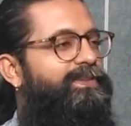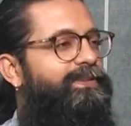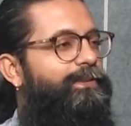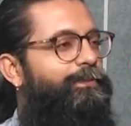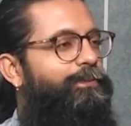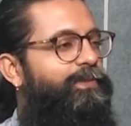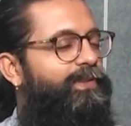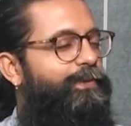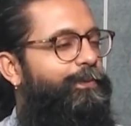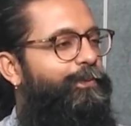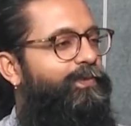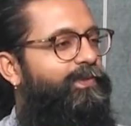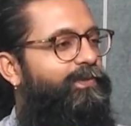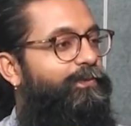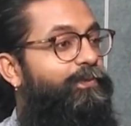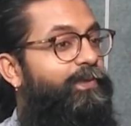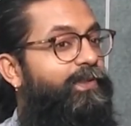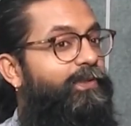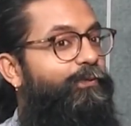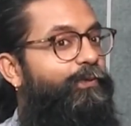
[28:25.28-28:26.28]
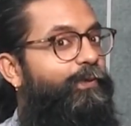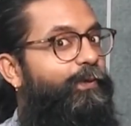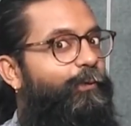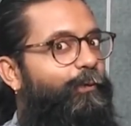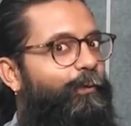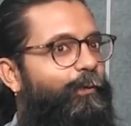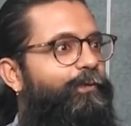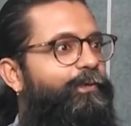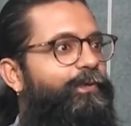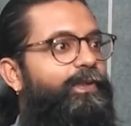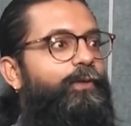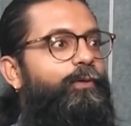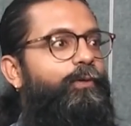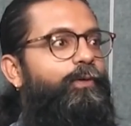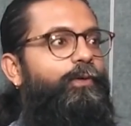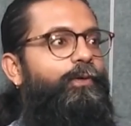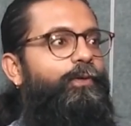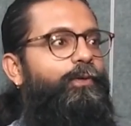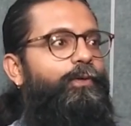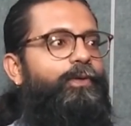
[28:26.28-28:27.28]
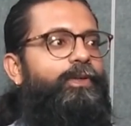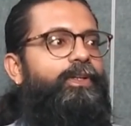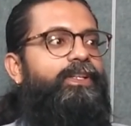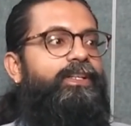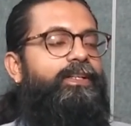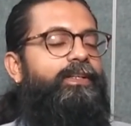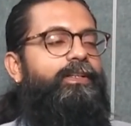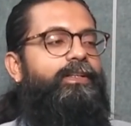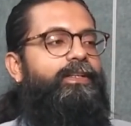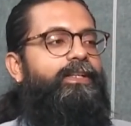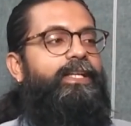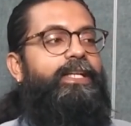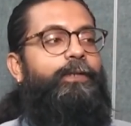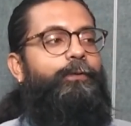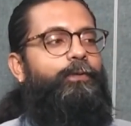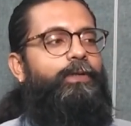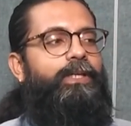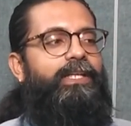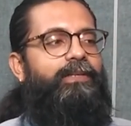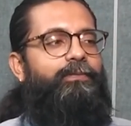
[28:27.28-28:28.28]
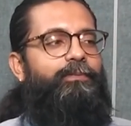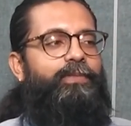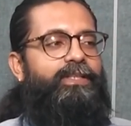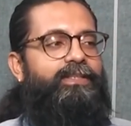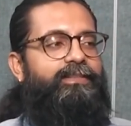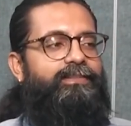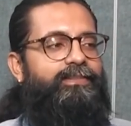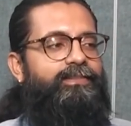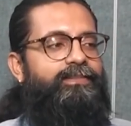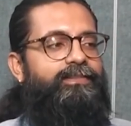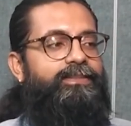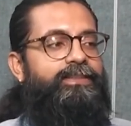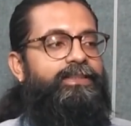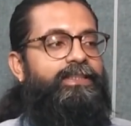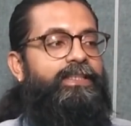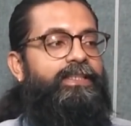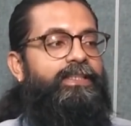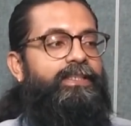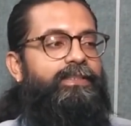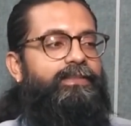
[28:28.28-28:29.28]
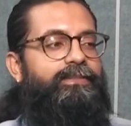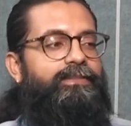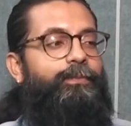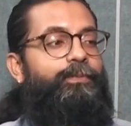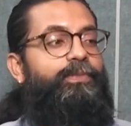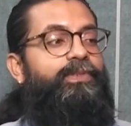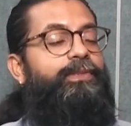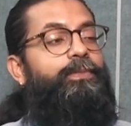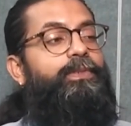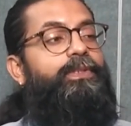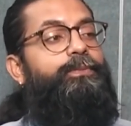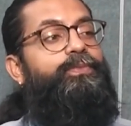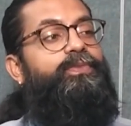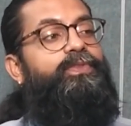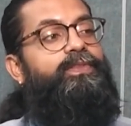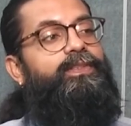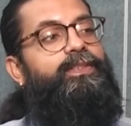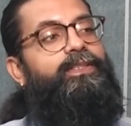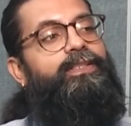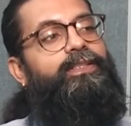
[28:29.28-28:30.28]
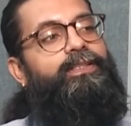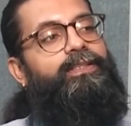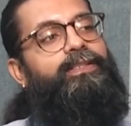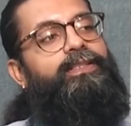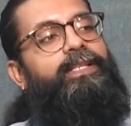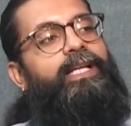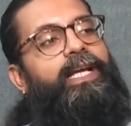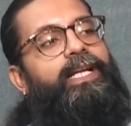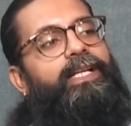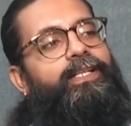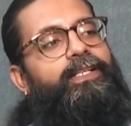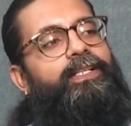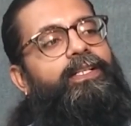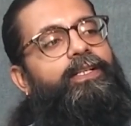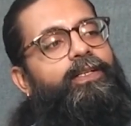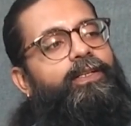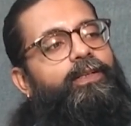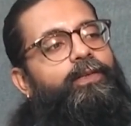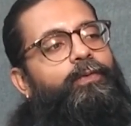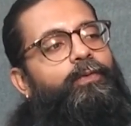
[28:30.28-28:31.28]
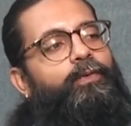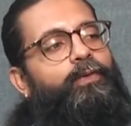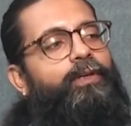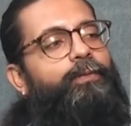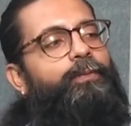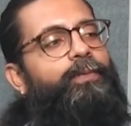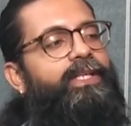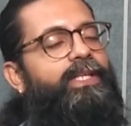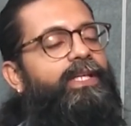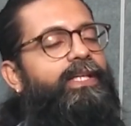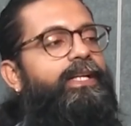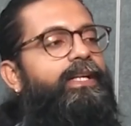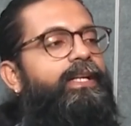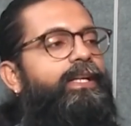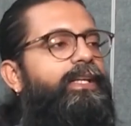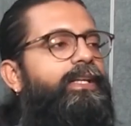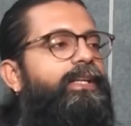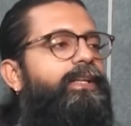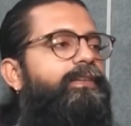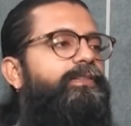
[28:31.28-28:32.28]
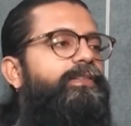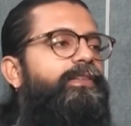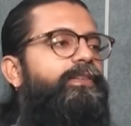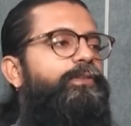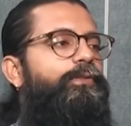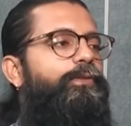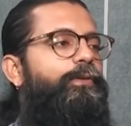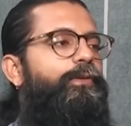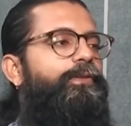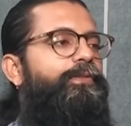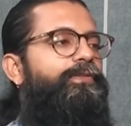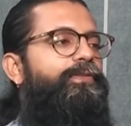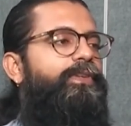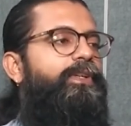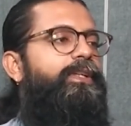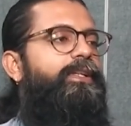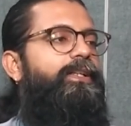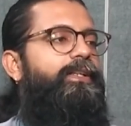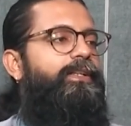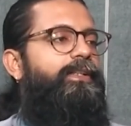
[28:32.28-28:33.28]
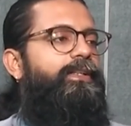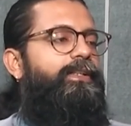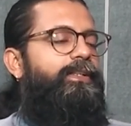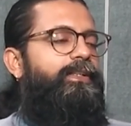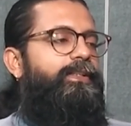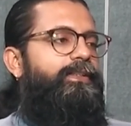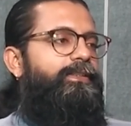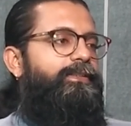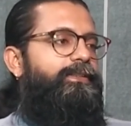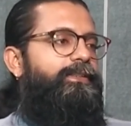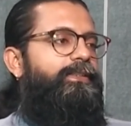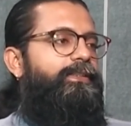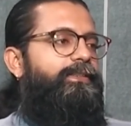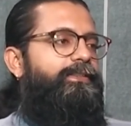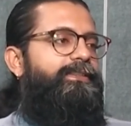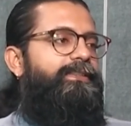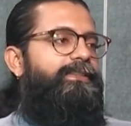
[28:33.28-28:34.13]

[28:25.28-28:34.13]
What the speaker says: symptoms which we overlook on a day-to-day basis, some symptoms that could be an indication of a